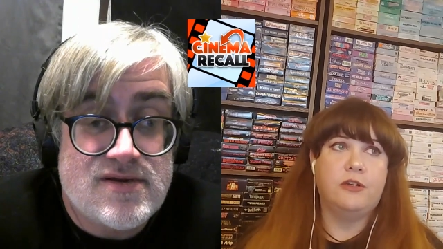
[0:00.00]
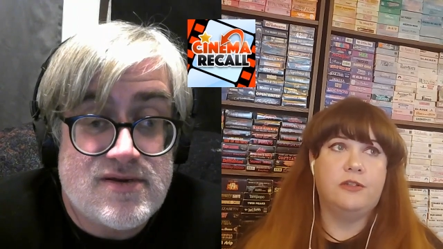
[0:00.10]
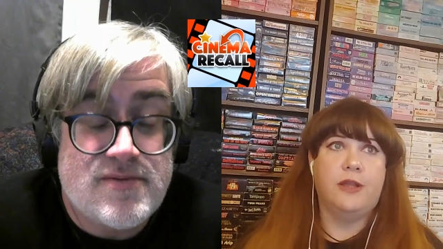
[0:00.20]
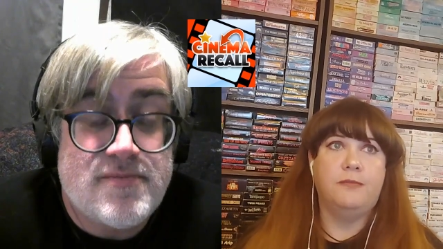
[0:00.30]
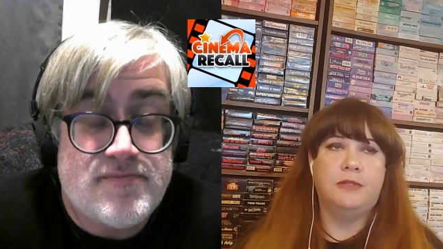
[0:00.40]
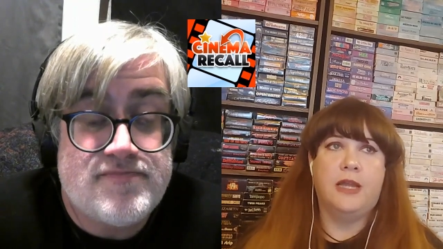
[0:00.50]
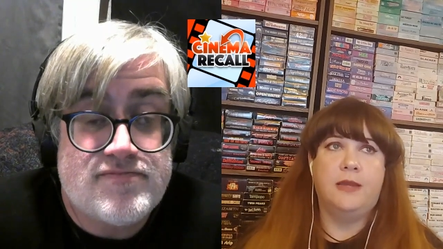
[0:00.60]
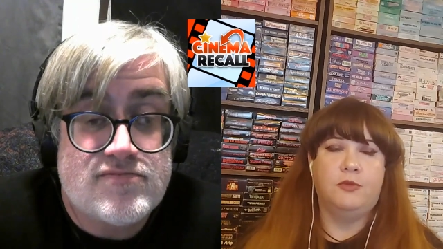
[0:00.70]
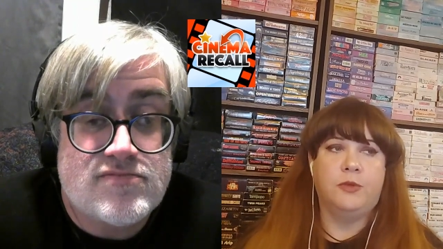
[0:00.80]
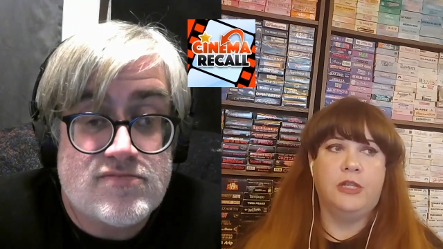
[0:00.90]
Speaker 1: there are some
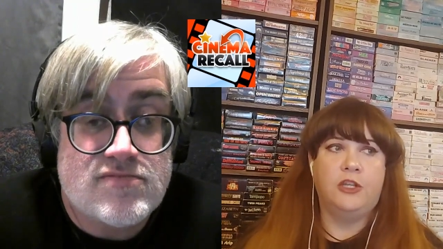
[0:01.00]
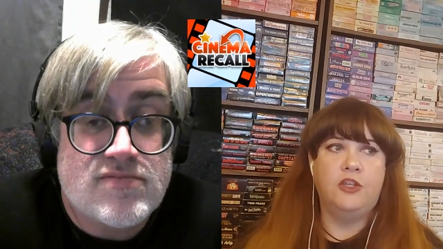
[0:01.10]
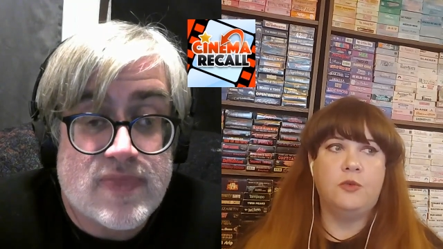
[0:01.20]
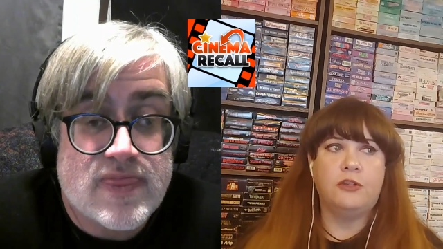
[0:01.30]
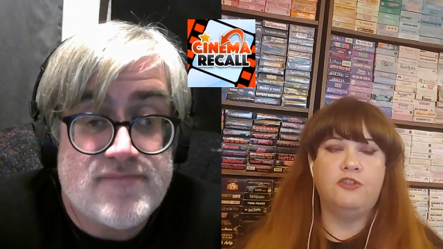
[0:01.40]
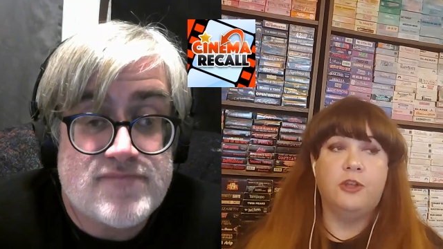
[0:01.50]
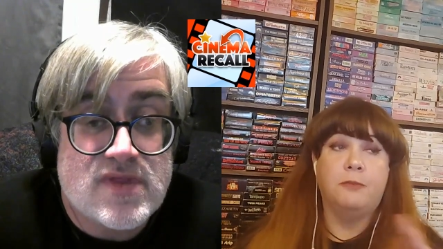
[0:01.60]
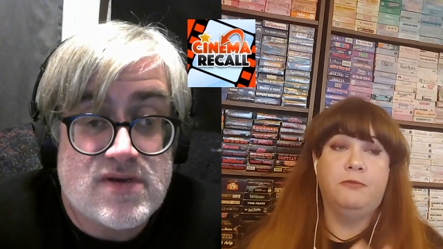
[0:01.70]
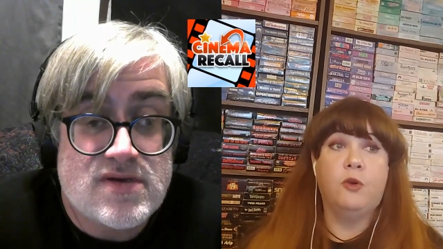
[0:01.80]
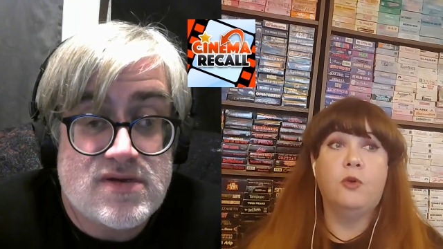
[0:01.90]
times where like you can
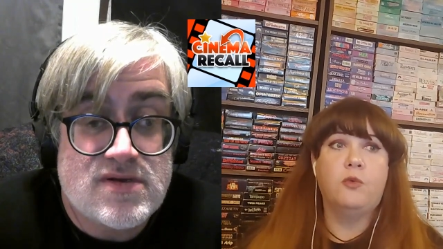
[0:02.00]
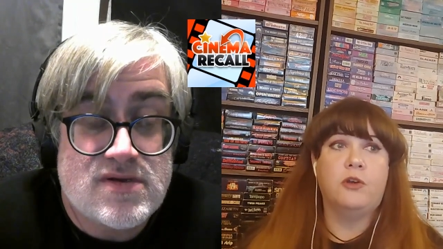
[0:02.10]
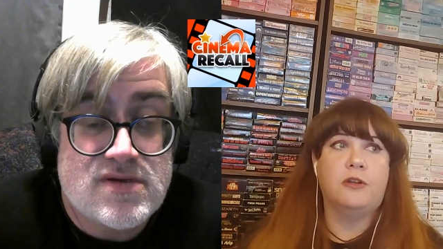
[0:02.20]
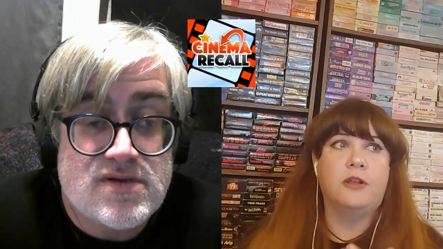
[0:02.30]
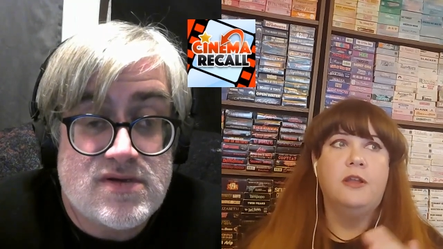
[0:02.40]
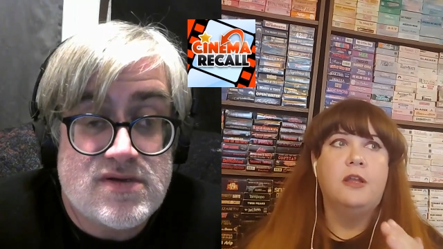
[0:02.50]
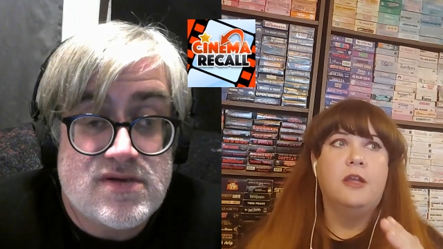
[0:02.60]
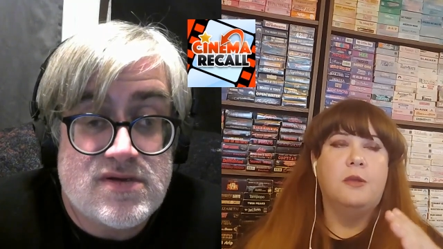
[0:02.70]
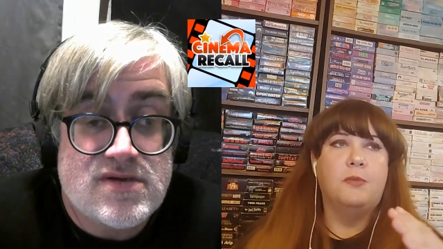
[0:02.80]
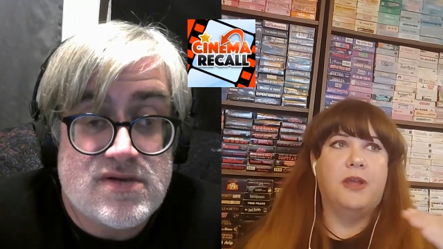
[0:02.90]
jump forward,
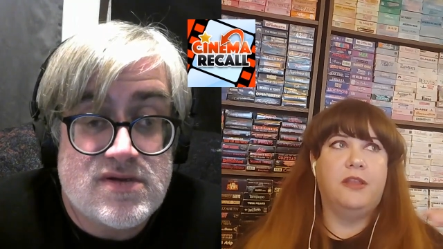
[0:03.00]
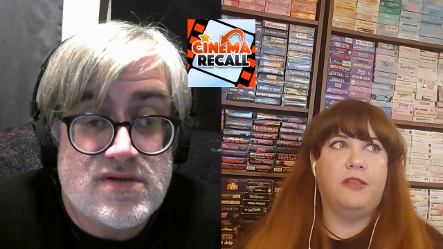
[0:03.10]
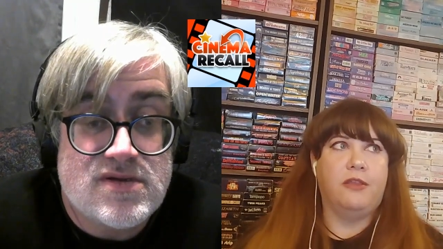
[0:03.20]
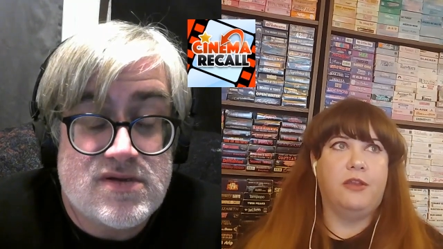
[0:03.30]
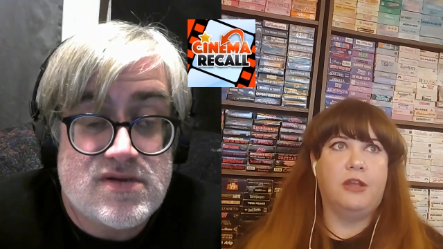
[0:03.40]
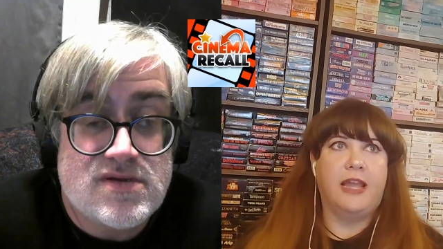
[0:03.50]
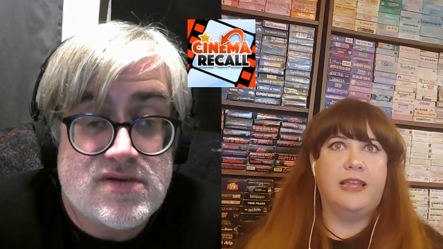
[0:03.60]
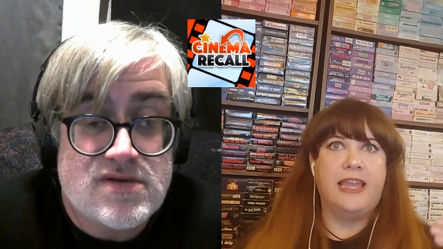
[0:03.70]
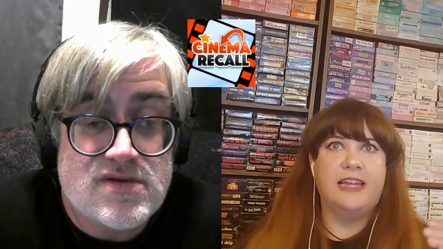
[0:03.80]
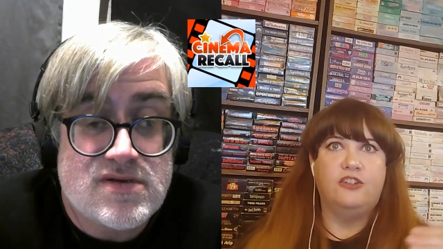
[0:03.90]
but there
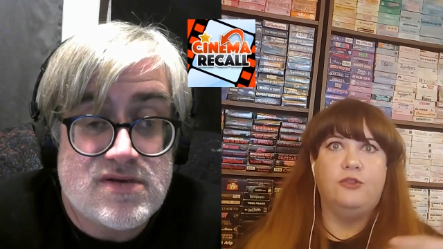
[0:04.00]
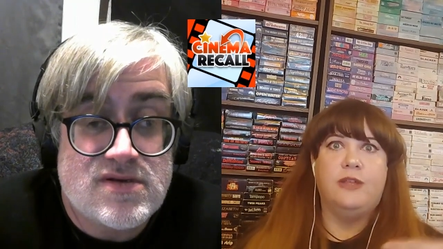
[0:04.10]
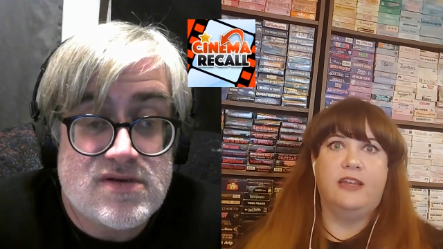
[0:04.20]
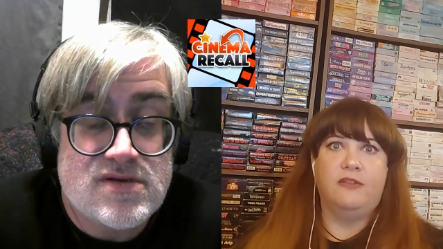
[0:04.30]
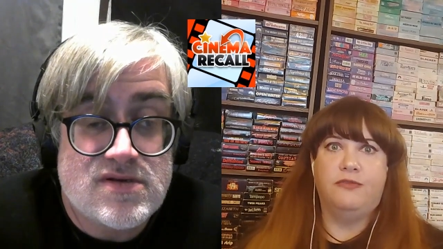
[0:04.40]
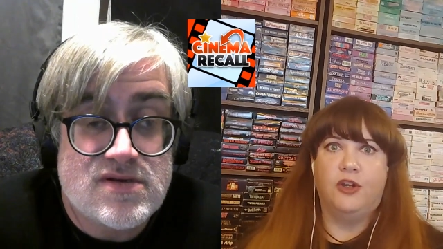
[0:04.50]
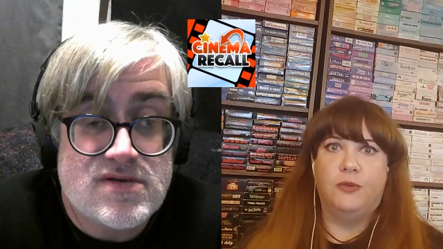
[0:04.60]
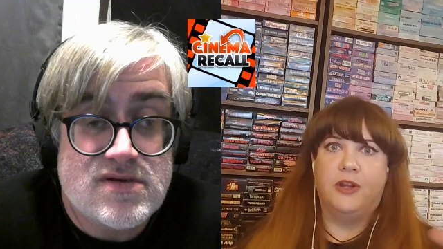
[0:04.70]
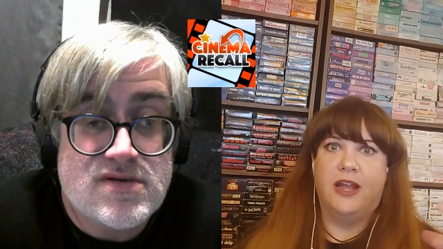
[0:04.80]
I can't do that in film.